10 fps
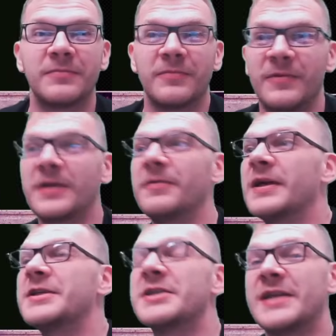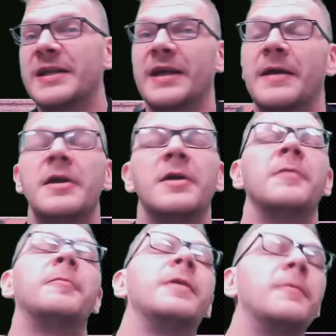We can just say like
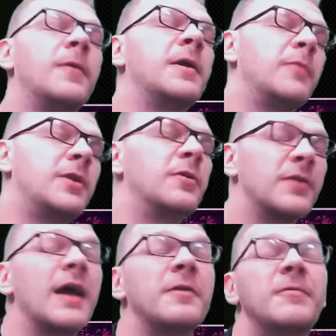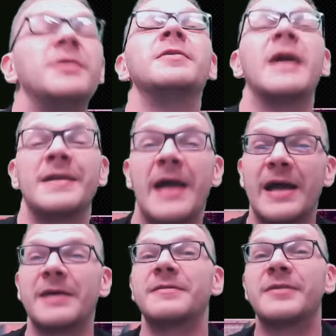we, we, we don't we do not
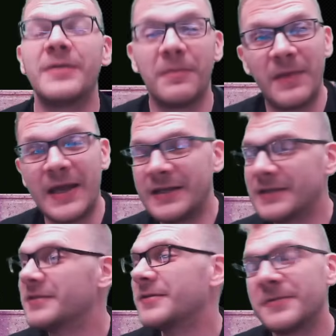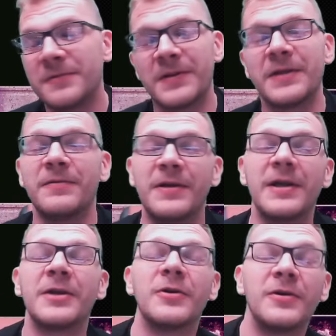have to debate whether we're
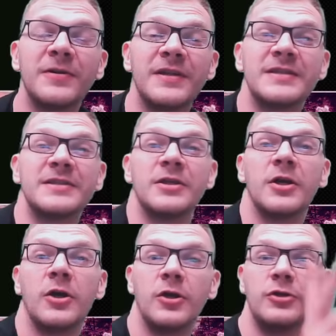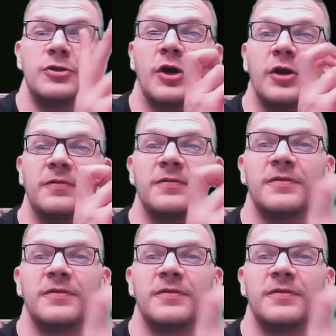gonna call this nerf